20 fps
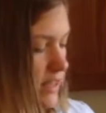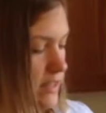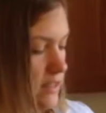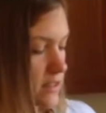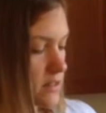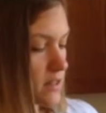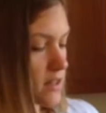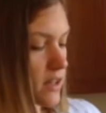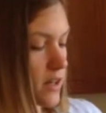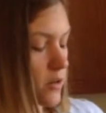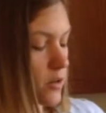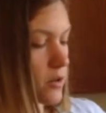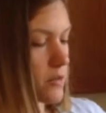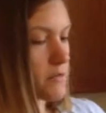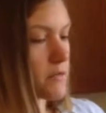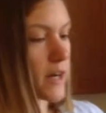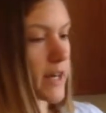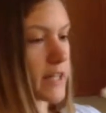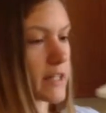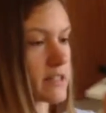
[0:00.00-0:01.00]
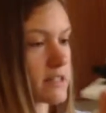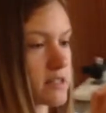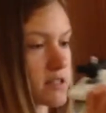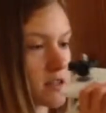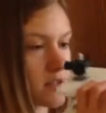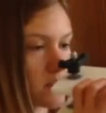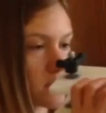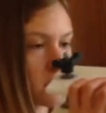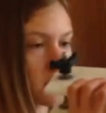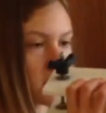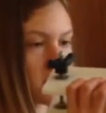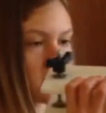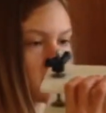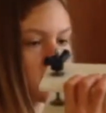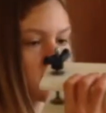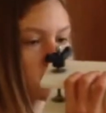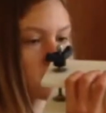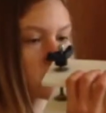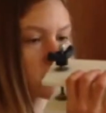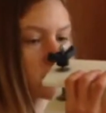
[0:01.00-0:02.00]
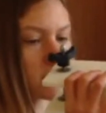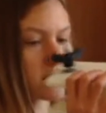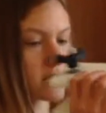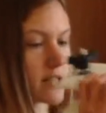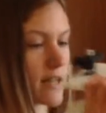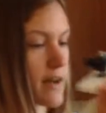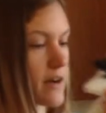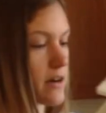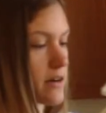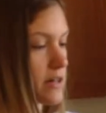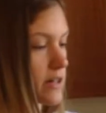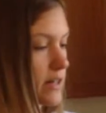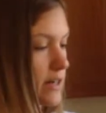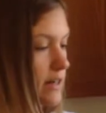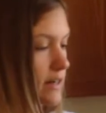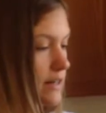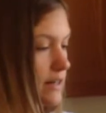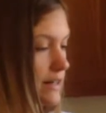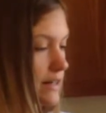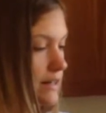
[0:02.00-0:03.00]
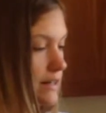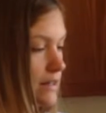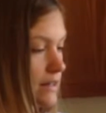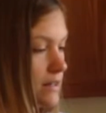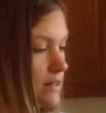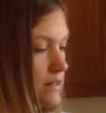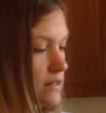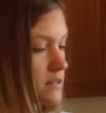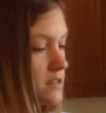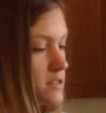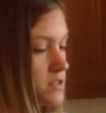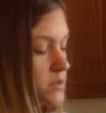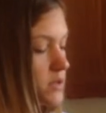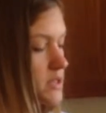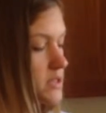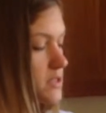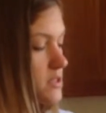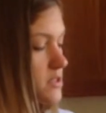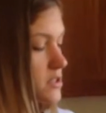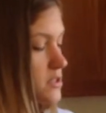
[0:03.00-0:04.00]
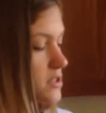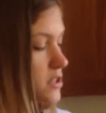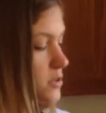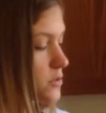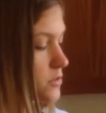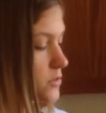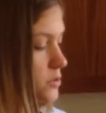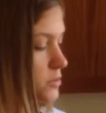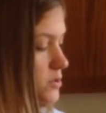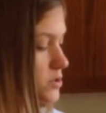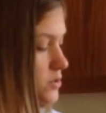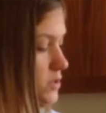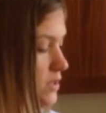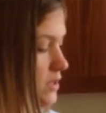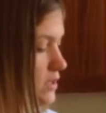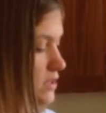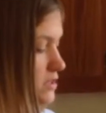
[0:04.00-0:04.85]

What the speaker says: like, you know, a vise. So you just screw it down and it squeezes the tofu between